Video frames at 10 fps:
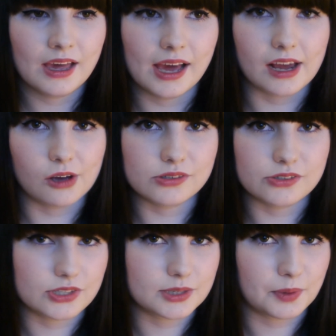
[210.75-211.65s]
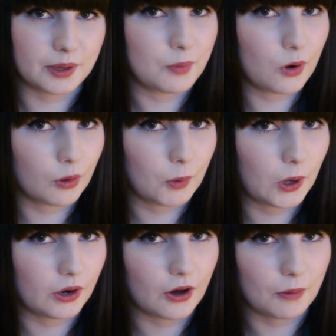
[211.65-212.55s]
and I also used to play
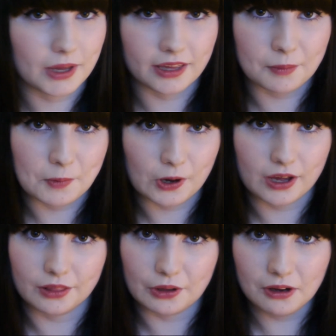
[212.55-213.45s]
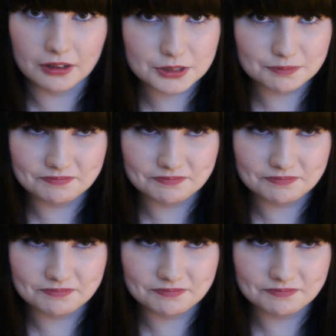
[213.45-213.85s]
Pokemon on my Game Boy a lot.